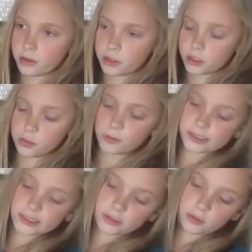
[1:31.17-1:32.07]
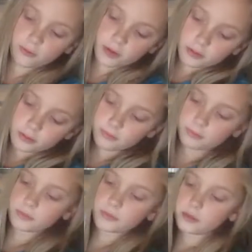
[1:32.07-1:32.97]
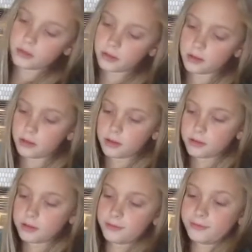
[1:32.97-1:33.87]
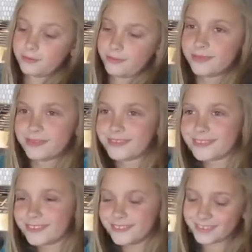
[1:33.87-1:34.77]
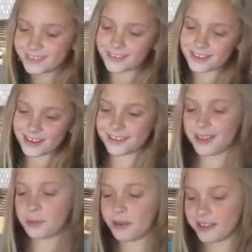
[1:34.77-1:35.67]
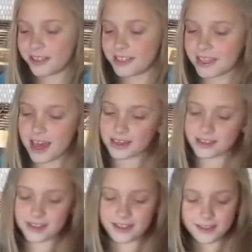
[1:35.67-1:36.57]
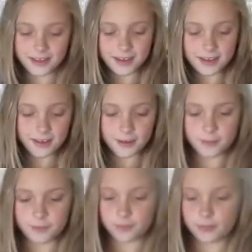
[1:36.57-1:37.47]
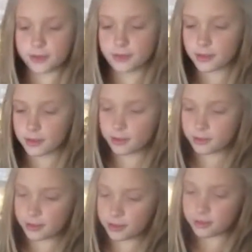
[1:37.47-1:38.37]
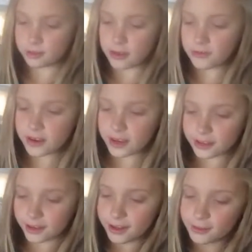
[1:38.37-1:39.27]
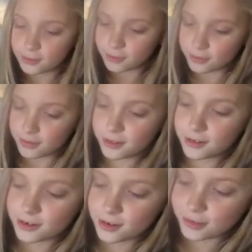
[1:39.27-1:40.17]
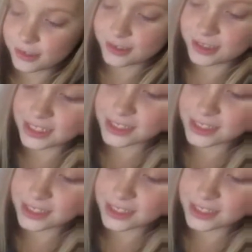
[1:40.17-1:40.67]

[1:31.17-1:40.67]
2 inches over. So we gotta start putting these eggs in. They even kind of color coded. So this is